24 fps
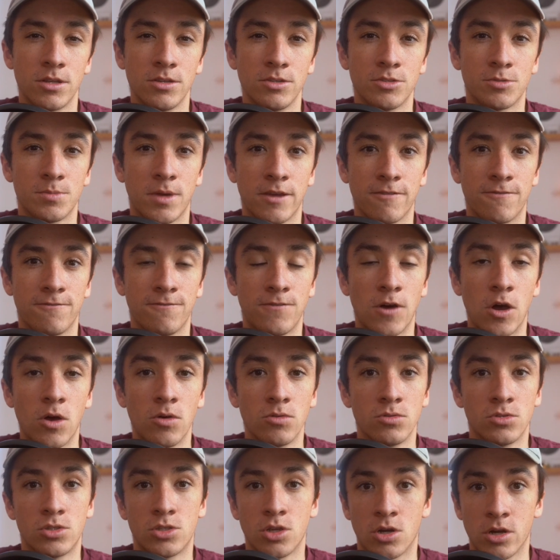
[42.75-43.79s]
to use my
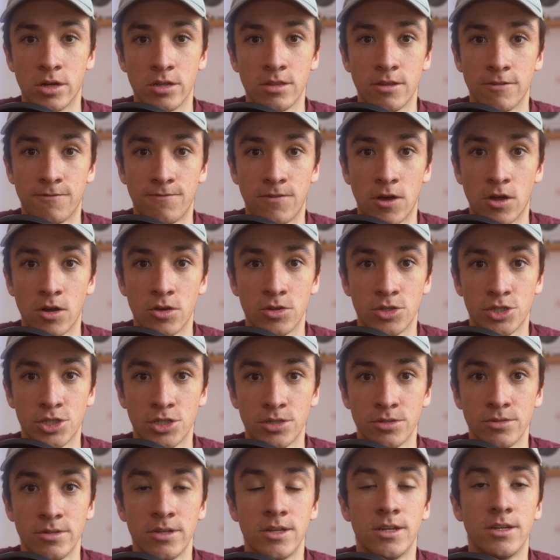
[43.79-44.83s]
phone during the photo
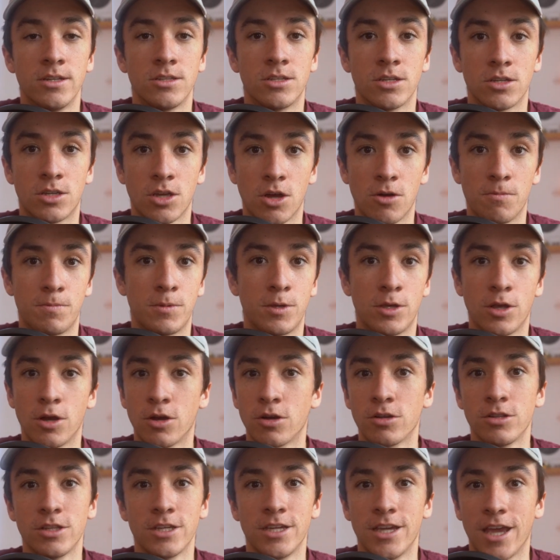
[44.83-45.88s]
shoot to go
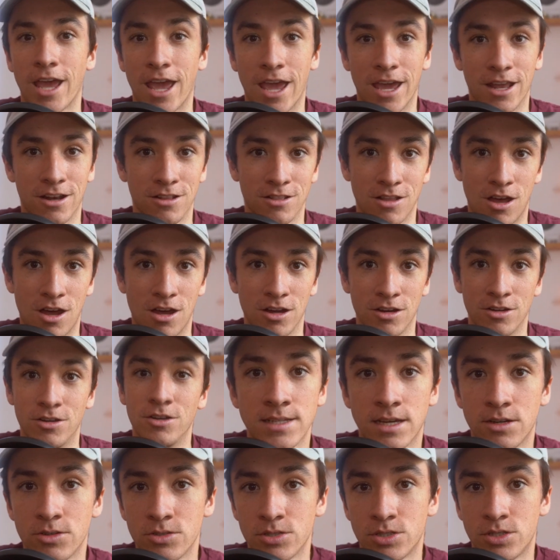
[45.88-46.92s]
purely analog. As
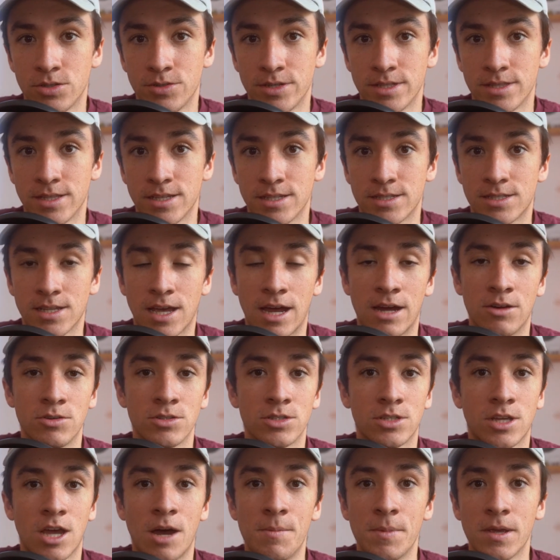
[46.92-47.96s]
I was doing this, I
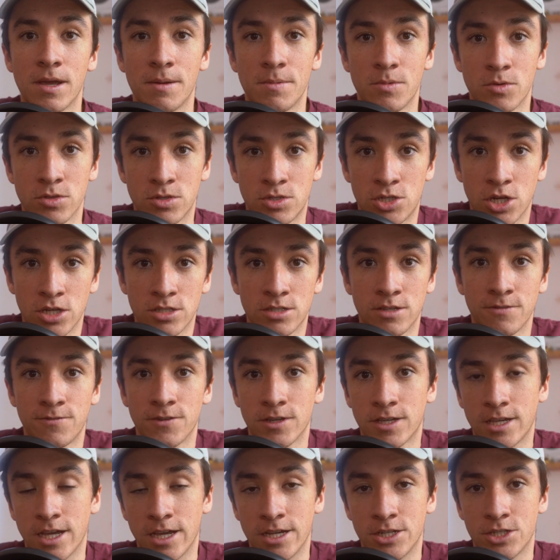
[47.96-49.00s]
was coming up with
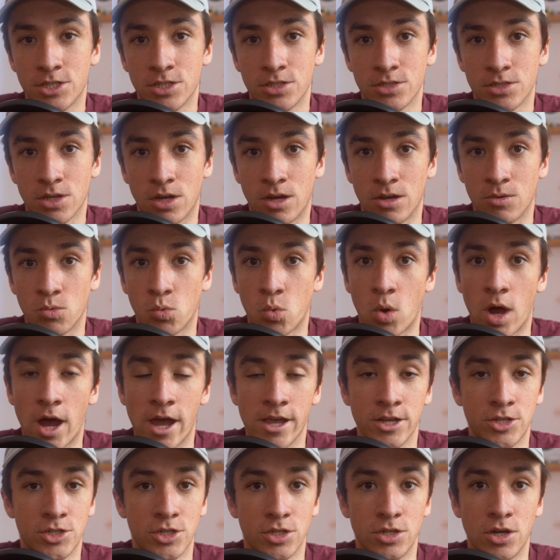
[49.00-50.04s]
justifications on
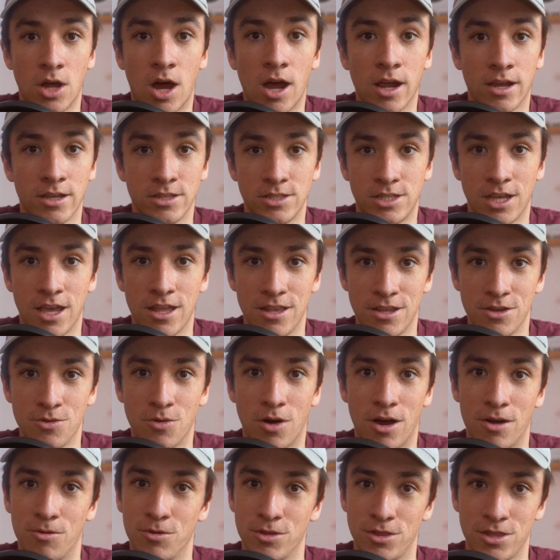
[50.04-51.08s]
why I should not continue
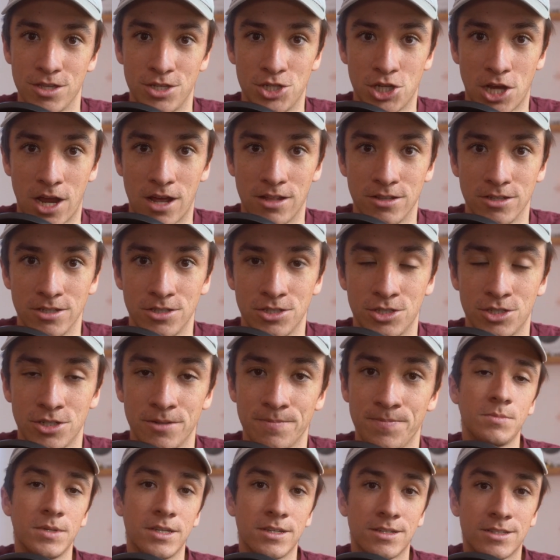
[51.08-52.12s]
on with the challenge. It's
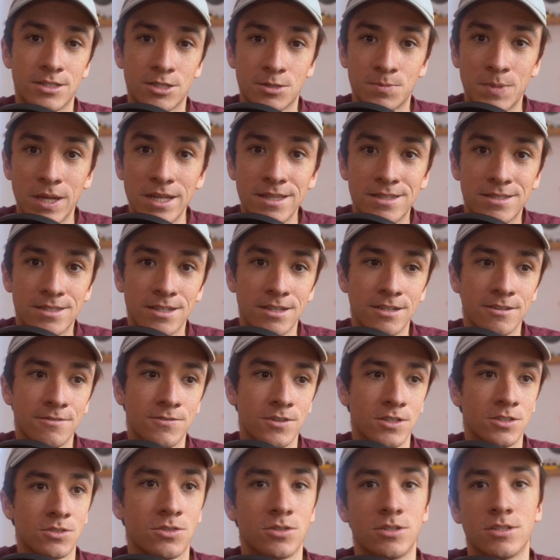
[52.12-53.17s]
going to be
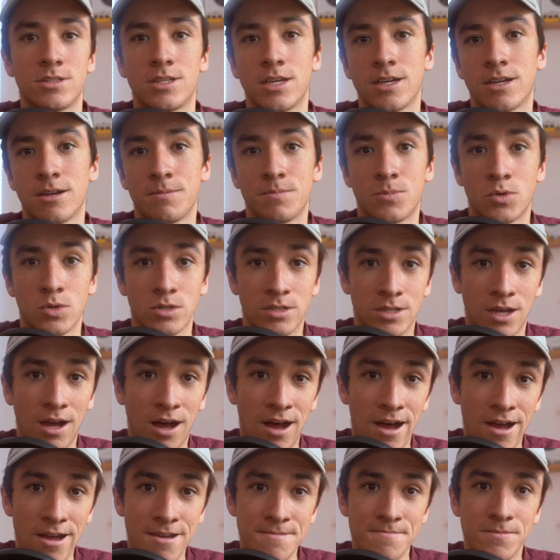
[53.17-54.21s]
expensive, it's going to take up more
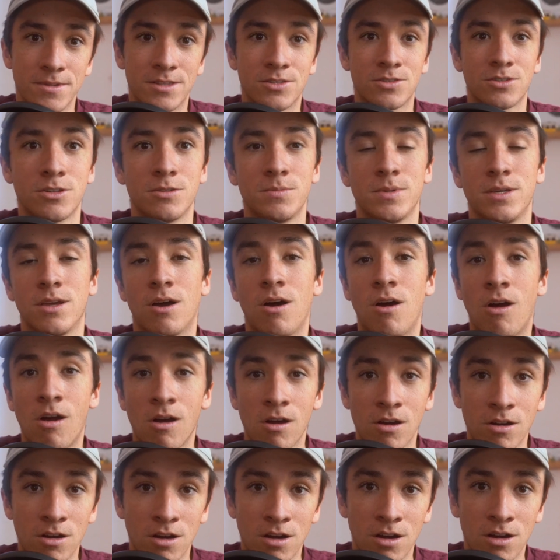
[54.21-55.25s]
time, it's going to be
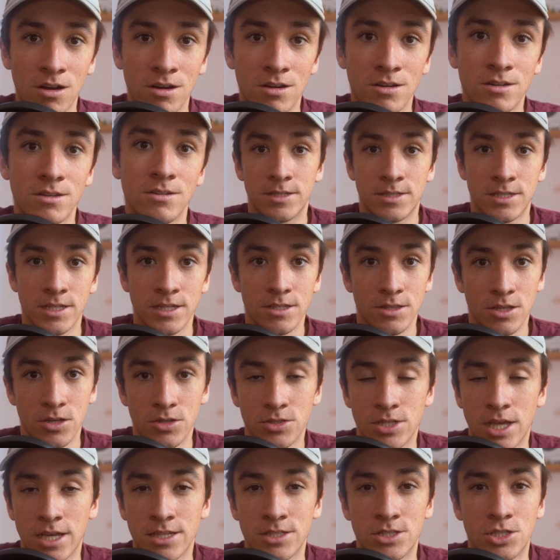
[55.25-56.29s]
harder, but seeing
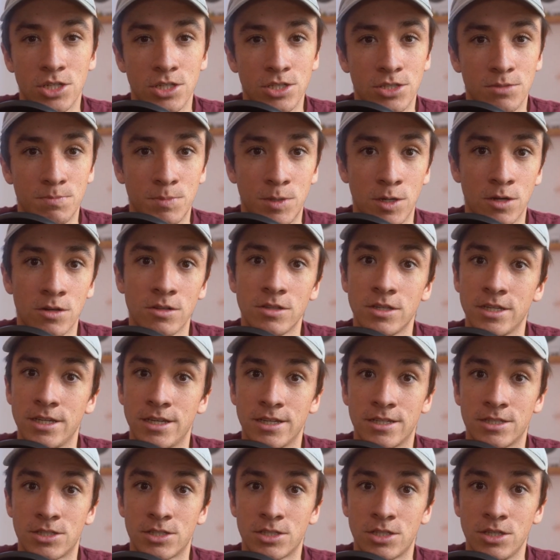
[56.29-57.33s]
those as just purely
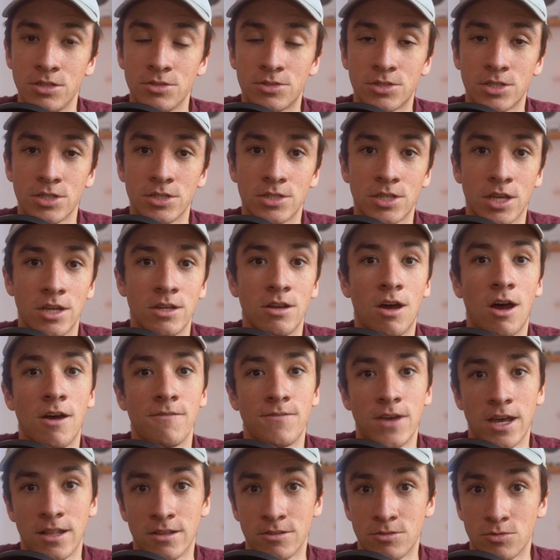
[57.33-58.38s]
excuses and not
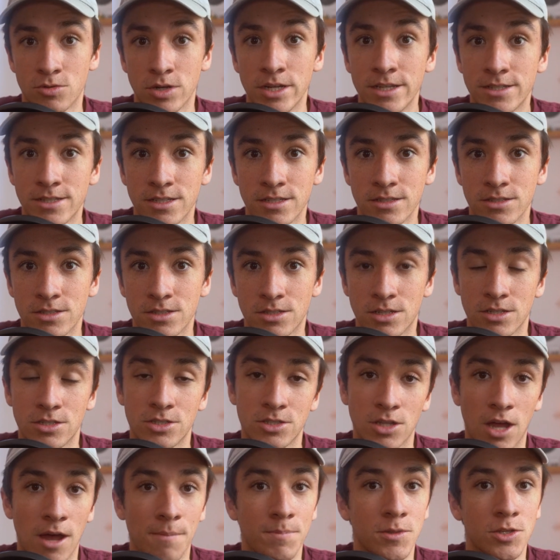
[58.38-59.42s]
valid reasons to
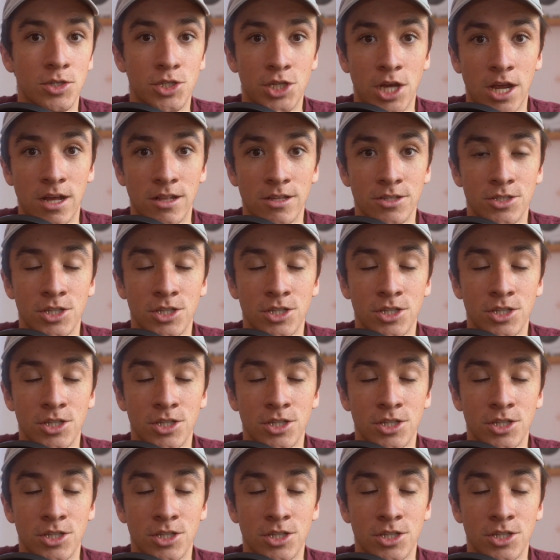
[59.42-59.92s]
stop the challenge,